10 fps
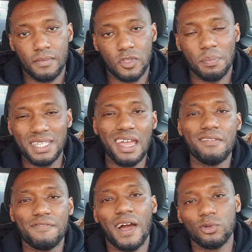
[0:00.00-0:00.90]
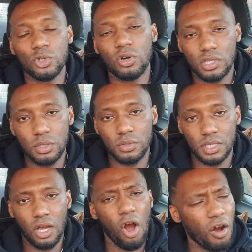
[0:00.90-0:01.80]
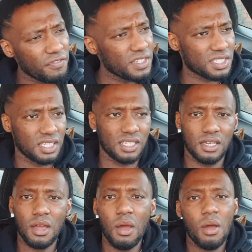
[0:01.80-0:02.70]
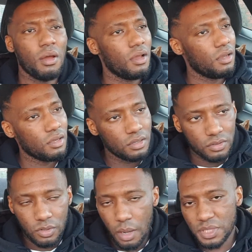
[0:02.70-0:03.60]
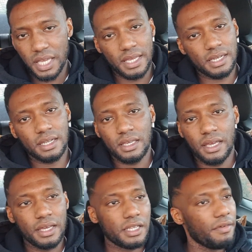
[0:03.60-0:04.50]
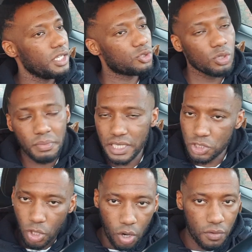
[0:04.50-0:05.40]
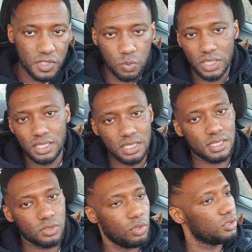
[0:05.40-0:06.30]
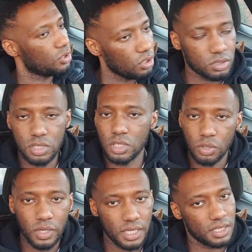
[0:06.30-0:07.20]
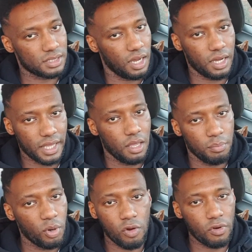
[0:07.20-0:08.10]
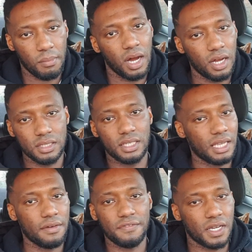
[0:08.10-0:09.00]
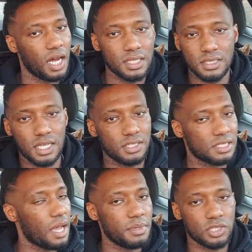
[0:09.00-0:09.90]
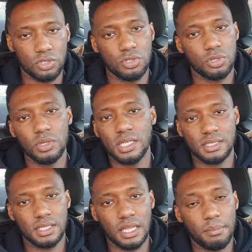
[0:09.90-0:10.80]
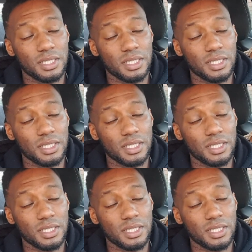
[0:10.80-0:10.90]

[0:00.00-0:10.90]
To be then found not guilty. Obviously, you know what I'm saying, innit? Yeah, there ain't too many Jehovah's Witness or doctors and lawyers that are getting put on remand and that for guns and stabbings and shootings and that.